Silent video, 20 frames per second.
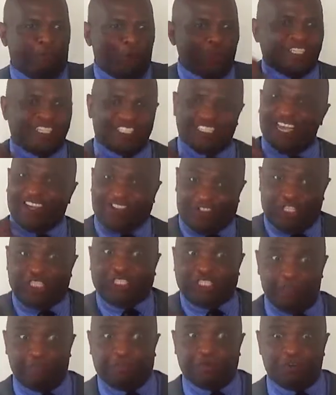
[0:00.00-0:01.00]
bodies are the
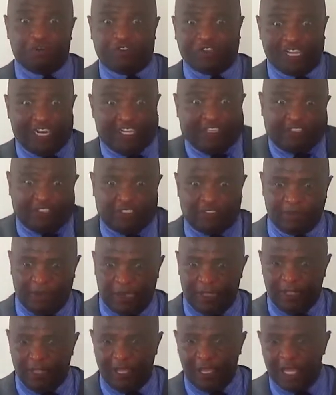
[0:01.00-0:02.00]
temple of Christ.
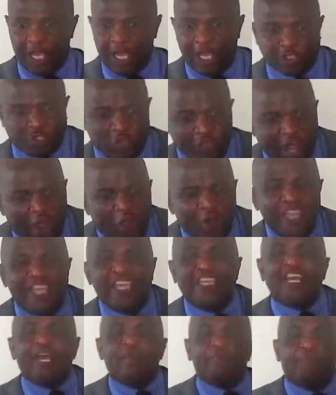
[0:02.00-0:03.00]
So now, in